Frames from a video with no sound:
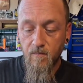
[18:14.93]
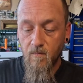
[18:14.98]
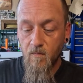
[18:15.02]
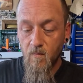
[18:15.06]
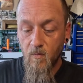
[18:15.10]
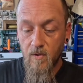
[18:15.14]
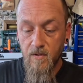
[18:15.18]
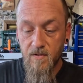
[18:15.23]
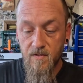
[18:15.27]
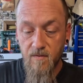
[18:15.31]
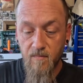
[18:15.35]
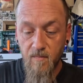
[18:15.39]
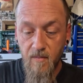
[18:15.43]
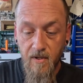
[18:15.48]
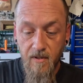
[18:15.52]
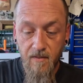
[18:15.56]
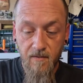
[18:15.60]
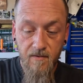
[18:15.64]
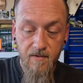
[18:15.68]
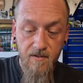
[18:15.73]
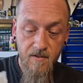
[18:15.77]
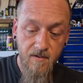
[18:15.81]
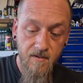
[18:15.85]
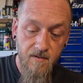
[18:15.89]
once a
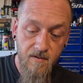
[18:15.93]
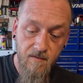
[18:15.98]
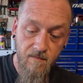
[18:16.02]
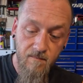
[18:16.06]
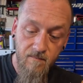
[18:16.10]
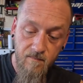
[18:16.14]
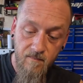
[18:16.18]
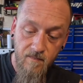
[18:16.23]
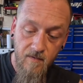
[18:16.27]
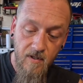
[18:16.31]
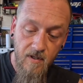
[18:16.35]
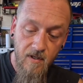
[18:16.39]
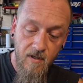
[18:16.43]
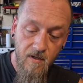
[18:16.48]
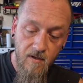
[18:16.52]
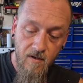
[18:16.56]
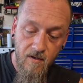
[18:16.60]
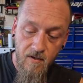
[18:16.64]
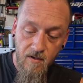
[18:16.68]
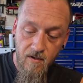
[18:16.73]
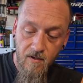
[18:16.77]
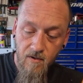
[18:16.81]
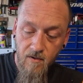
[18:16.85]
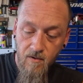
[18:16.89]
month, just
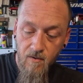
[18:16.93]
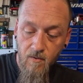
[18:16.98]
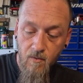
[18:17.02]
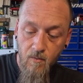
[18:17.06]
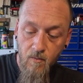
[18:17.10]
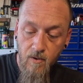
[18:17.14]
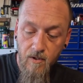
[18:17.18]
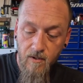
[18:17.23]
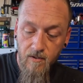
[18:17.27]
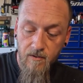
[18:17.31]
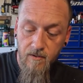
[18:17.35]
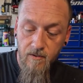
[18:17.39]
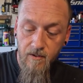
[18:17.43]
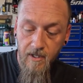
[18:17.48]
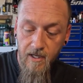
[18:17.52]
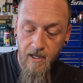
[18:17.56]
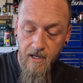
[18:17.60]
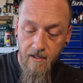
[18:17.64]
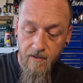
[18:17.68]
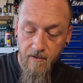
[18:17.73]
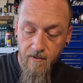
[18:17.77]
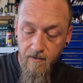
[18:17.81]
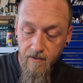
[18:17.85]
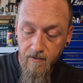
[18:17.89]
a quick little
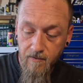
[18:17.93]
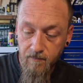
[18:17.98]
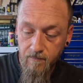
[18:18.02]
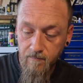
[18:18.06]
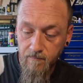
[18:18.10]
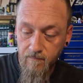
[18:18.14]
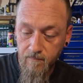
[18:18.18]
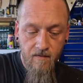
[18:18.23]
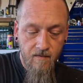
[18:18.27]
gather.